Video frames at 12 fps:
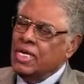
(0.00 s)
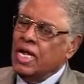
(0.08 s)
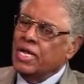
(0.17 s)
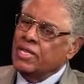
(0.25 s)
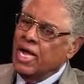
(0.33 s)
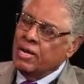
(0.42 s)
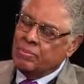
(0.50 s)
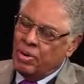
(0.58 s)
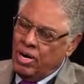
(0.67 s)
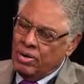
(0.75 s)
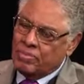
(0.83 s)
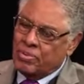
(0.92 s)
And that
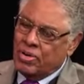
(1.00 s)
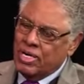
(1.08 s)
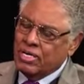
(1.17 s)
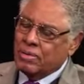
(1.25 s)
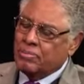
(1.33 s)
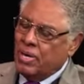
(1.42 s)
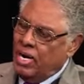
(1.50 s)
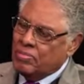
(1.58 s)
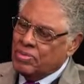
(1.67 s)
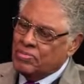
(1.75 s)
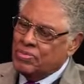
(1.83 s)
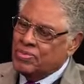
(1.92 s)
part of the
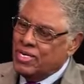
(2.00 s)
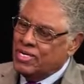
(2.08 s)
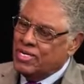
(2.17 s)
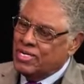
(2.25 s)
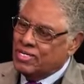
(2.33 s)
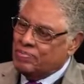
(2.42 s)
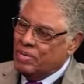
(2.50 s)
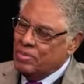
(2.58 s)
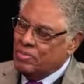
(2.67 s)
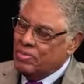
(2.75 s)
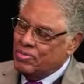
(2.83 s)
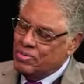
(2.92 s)
problem that the
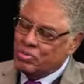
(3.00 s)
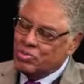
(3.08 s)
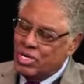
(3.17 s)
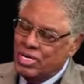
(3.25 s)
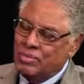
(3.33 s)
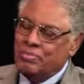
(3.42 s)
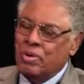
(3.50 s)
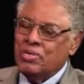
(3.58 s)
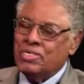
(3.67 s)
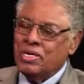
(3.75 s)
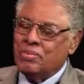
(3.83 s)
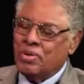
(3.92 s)
people who were
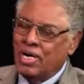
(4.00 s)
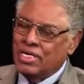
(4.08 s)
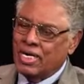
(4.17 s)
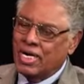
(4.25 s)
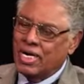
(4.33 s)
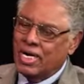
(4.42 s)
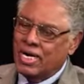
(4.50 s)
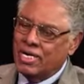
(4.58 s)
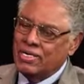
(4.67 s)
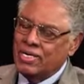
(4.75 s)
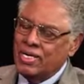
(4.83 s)
imposing apartheid had